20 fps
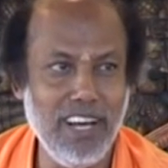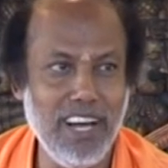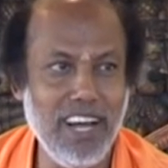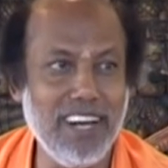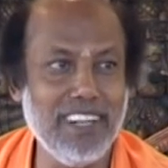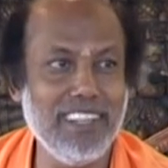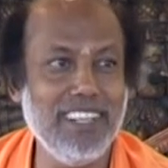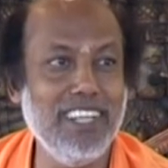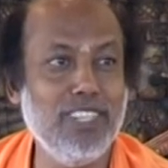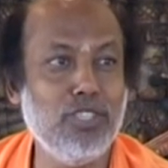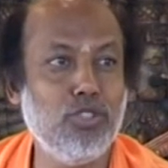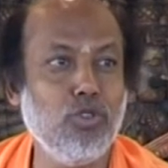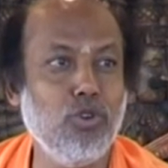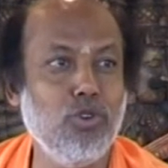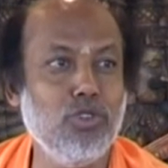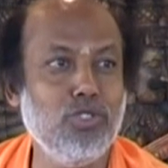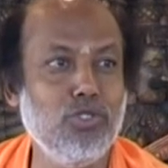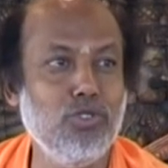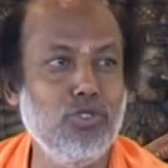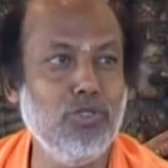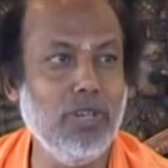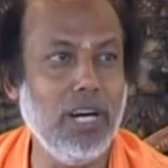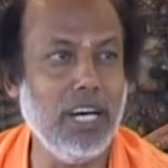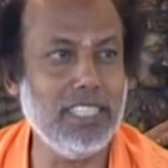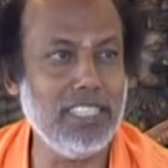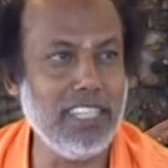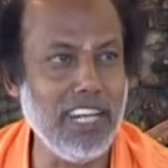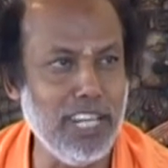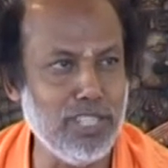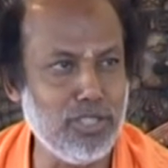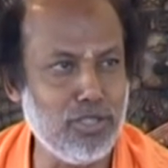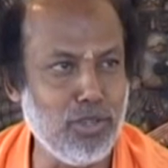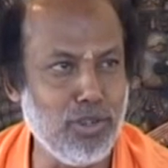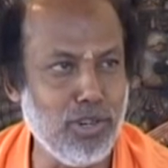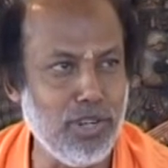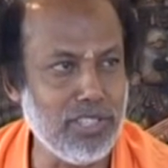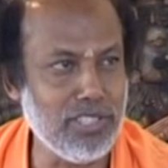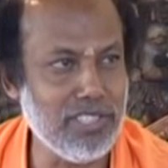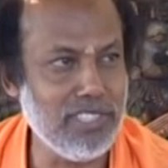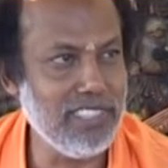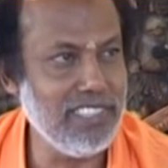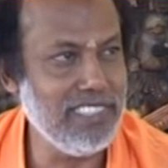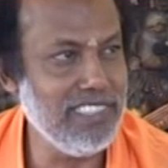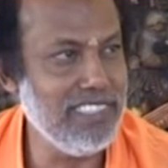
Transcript: and they chose you as an astronaut.